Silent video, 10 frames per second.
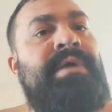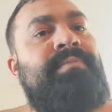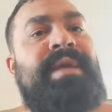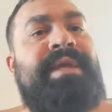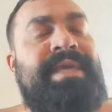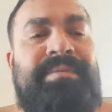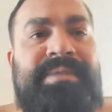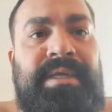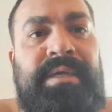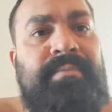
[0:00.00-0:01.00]
but I kept
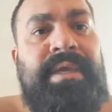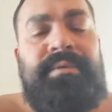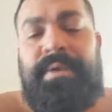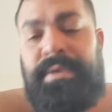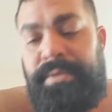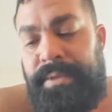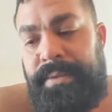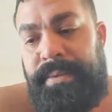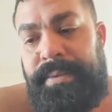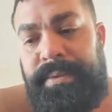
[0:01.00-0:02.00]
stunting my growth.
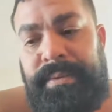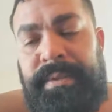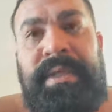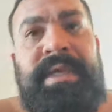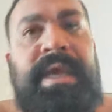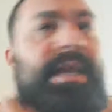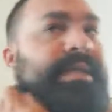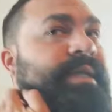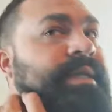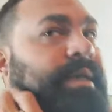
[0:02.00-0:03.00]
And
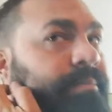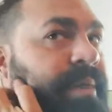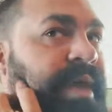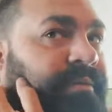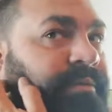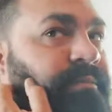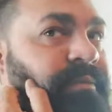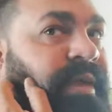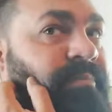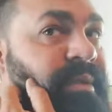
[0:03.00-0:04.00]
as I come back from
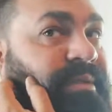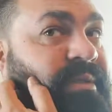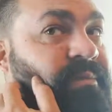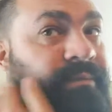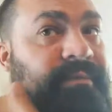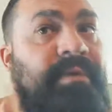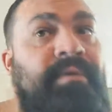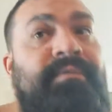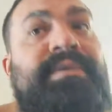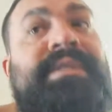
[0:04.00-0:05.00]
5 months of
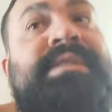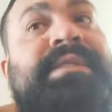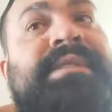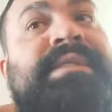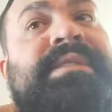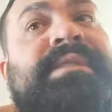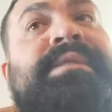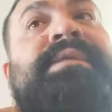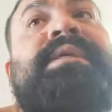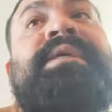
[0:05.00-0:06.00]
overseasness
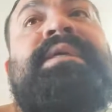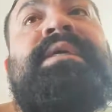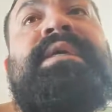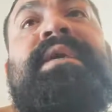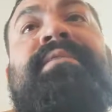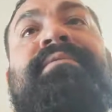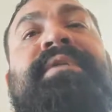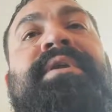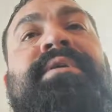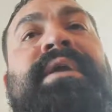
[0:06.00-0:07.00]
and
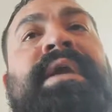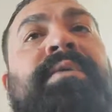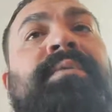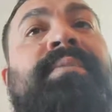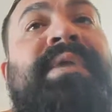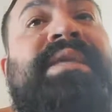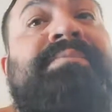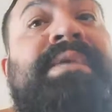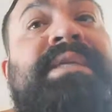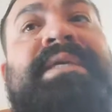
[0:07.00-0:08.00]
figuring out what makes
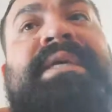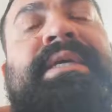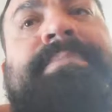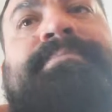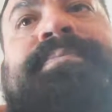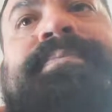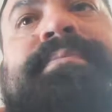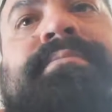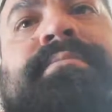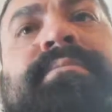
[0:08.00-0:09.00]
me tick,
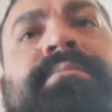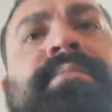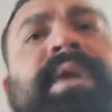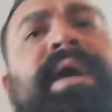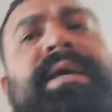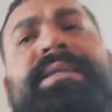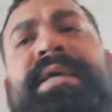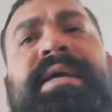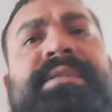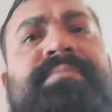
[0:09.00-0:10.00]
I had to
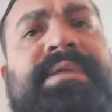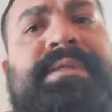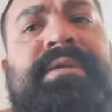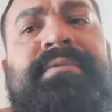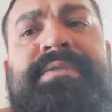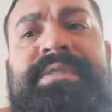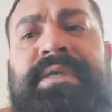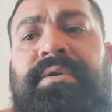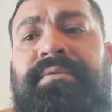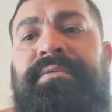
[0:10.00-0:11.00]
ask myself,
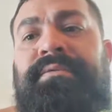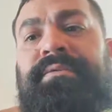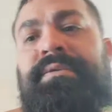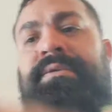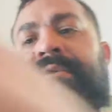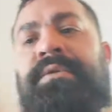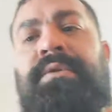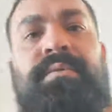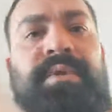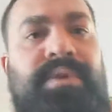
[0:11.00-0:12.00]
self,
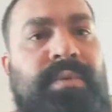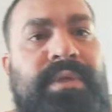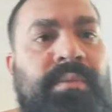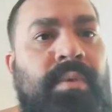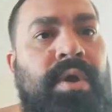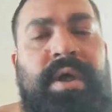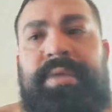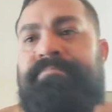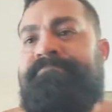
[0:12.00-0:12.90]
what do you really want?